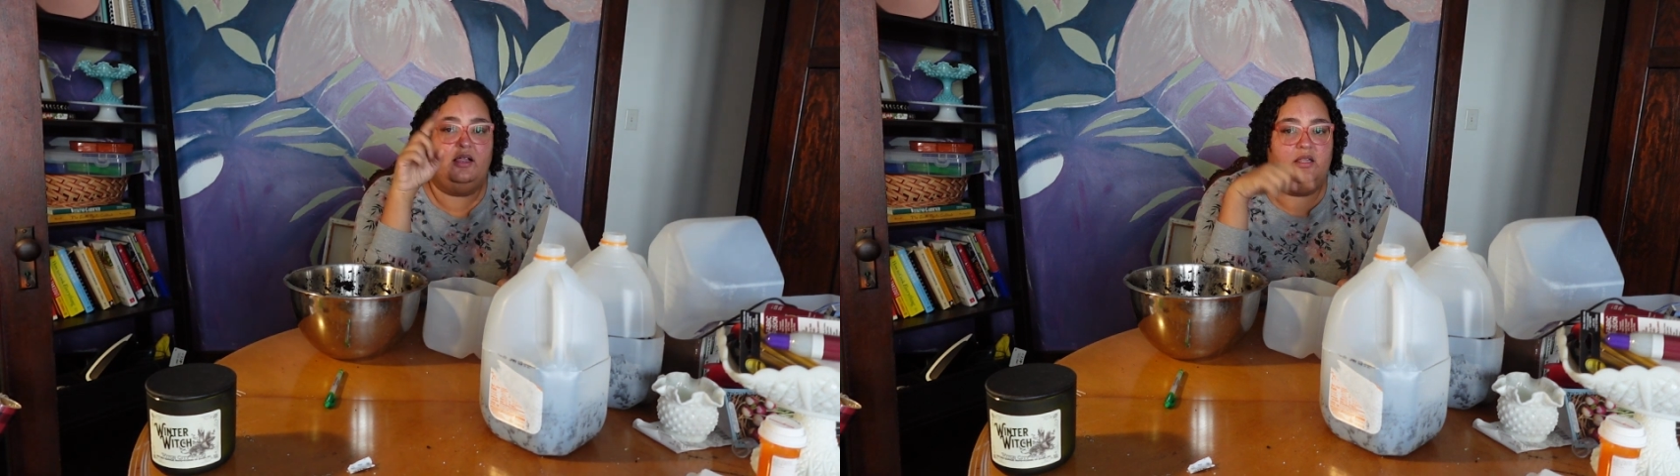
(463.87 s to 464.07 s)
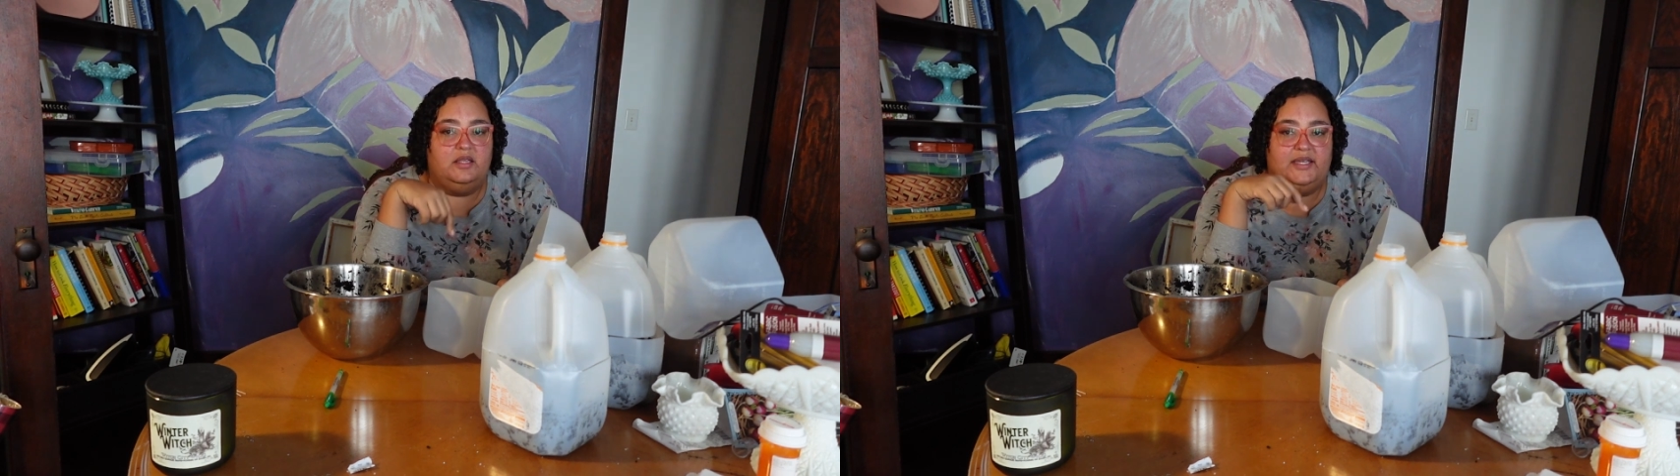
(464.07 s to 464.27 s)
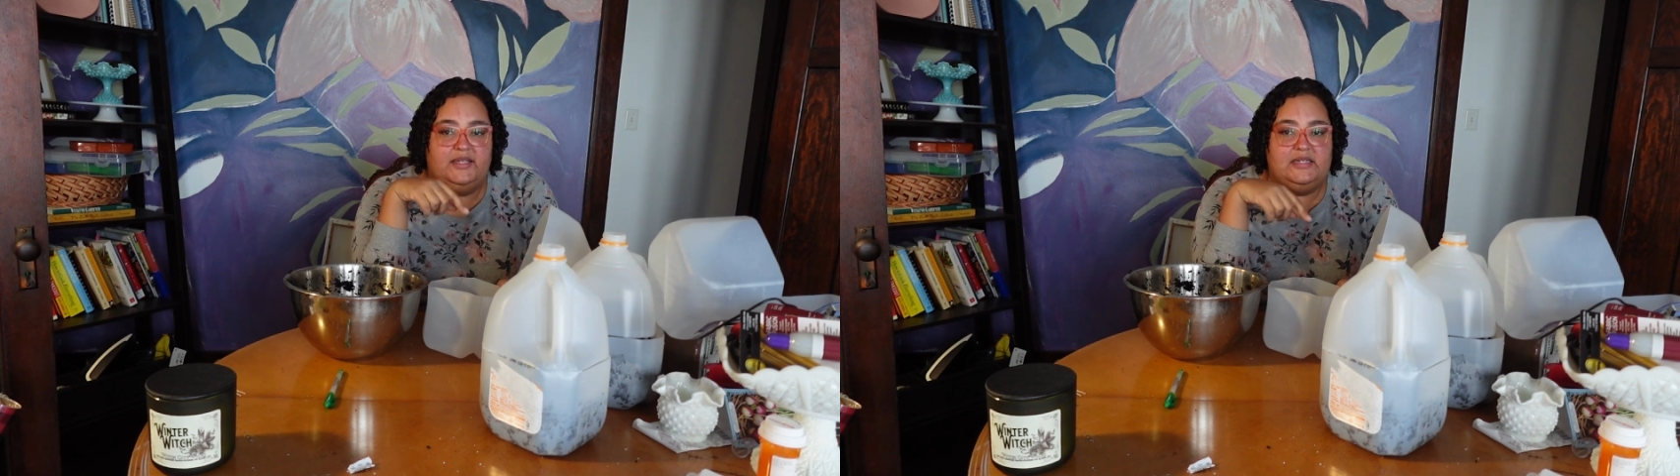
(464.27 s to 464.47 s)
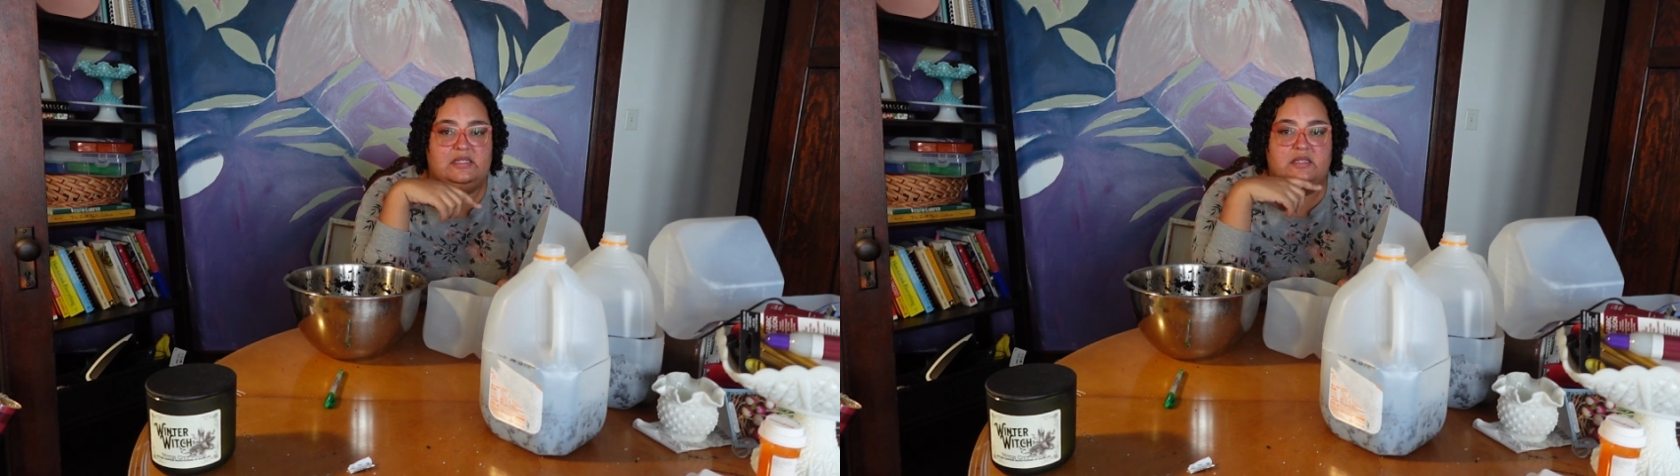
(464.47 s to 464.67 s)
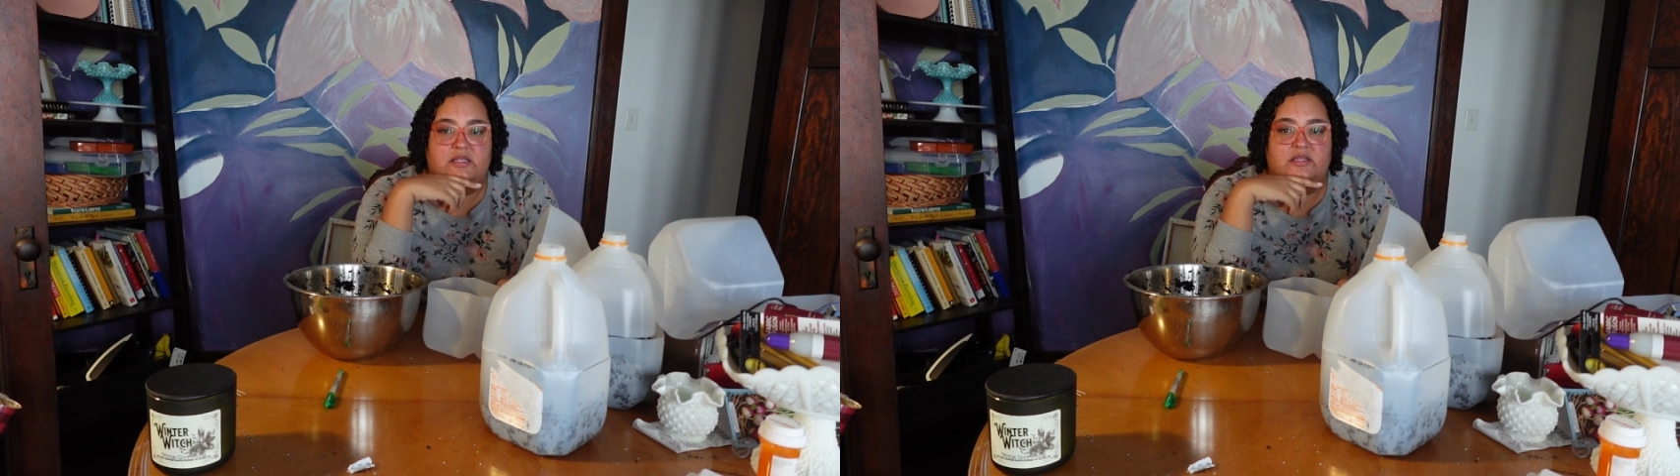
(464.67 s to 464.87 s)
I'll link it
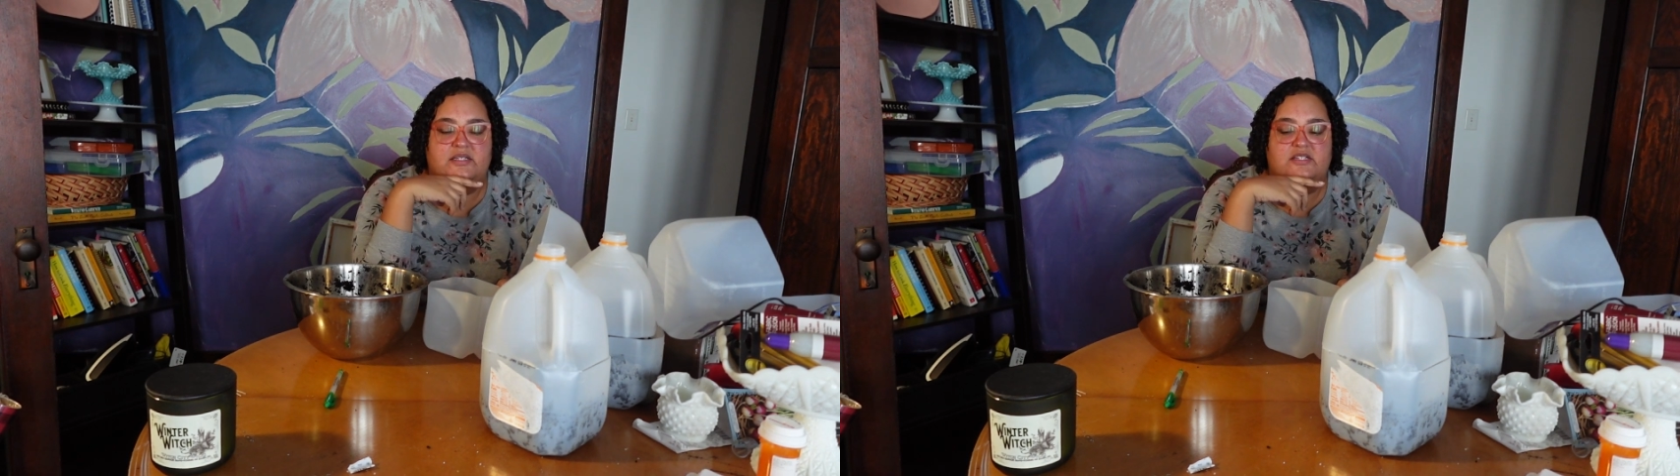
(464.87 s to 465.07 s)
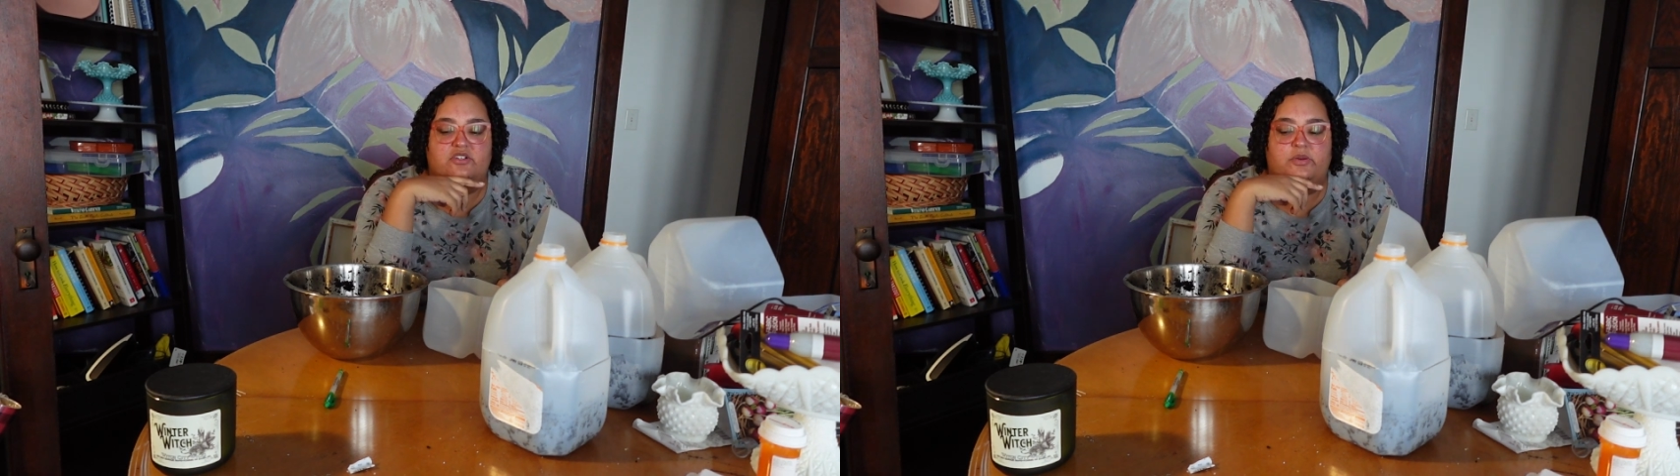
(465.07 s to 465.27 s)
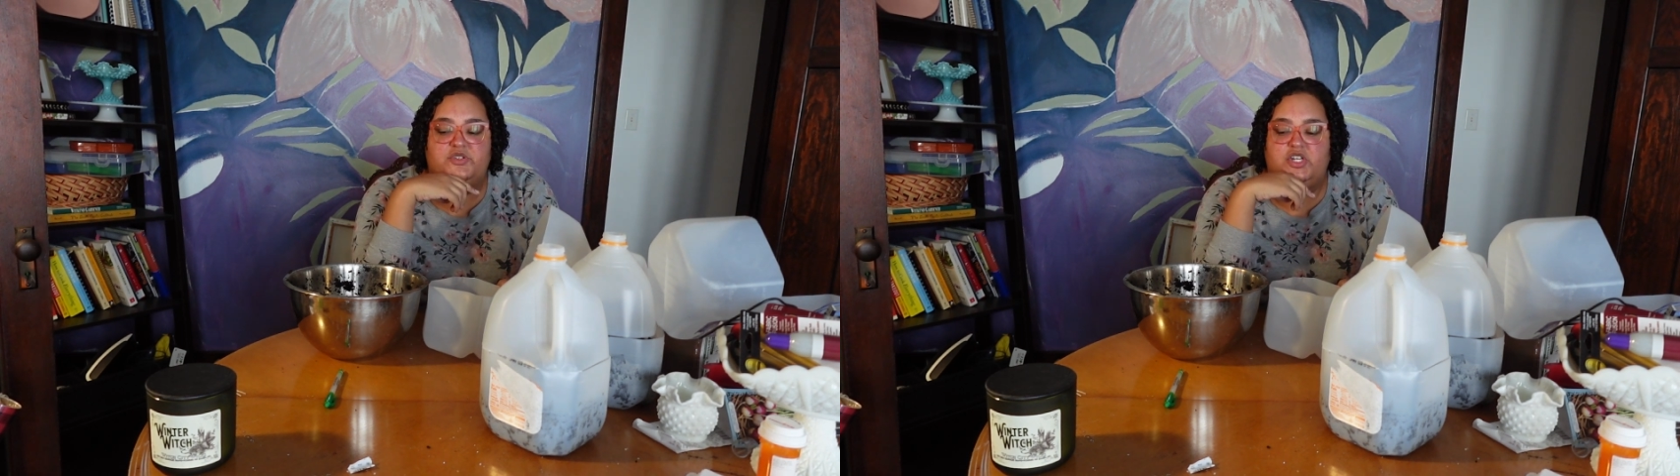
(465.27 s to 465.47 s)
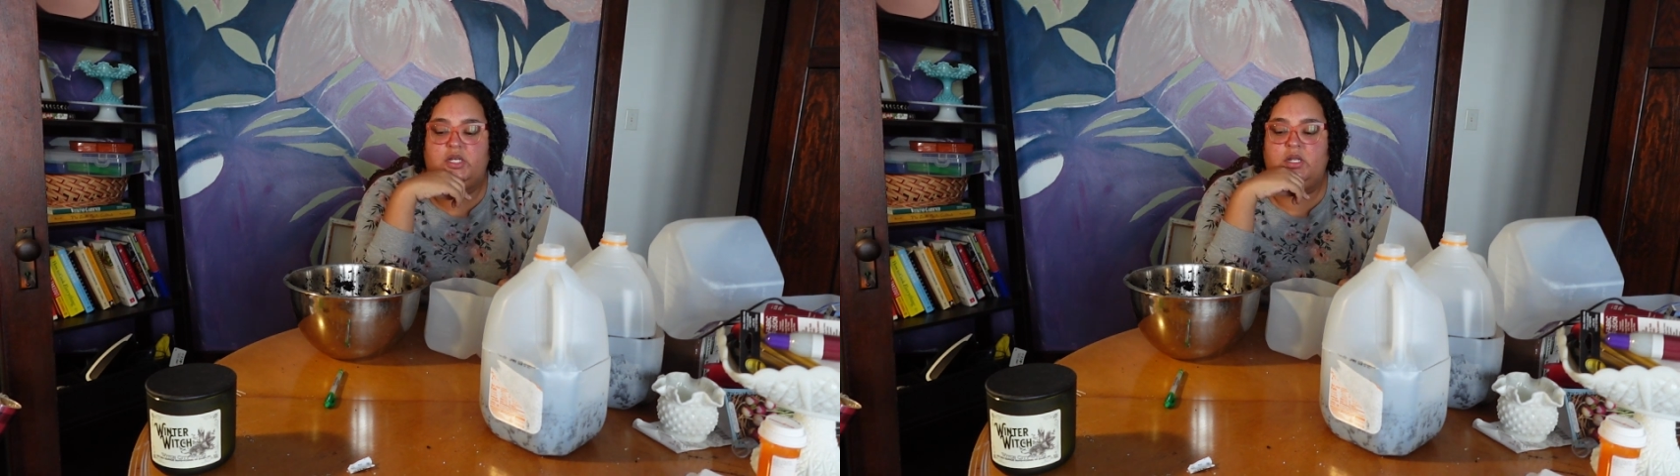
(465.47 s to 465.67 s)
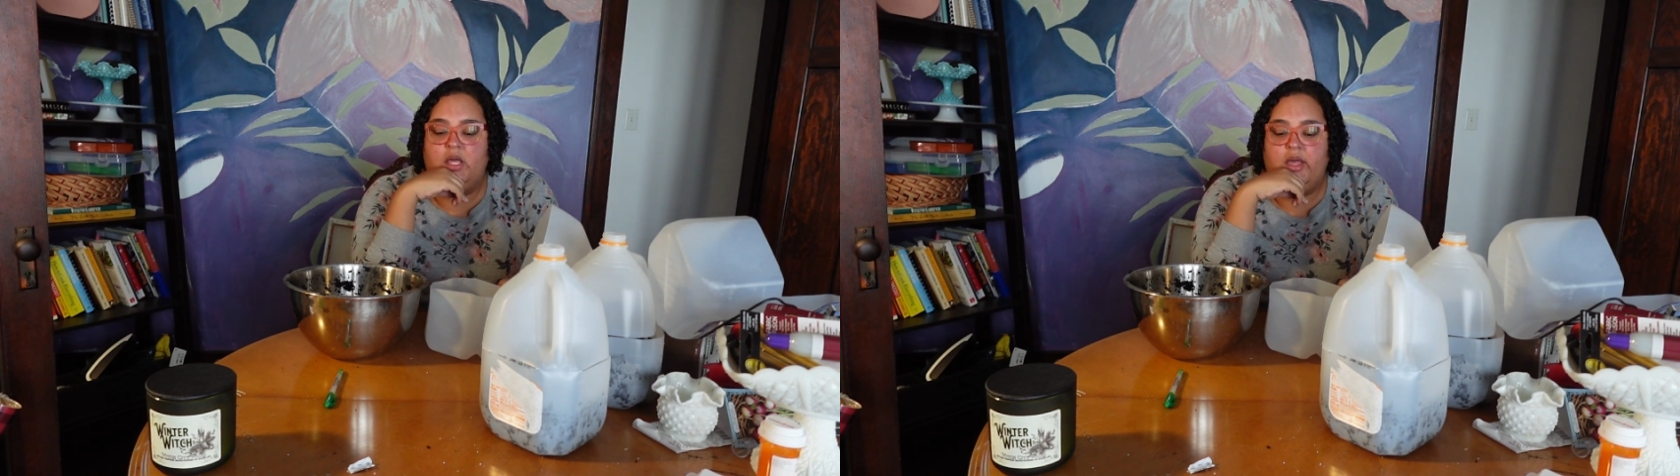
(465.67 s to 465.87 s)
in the description.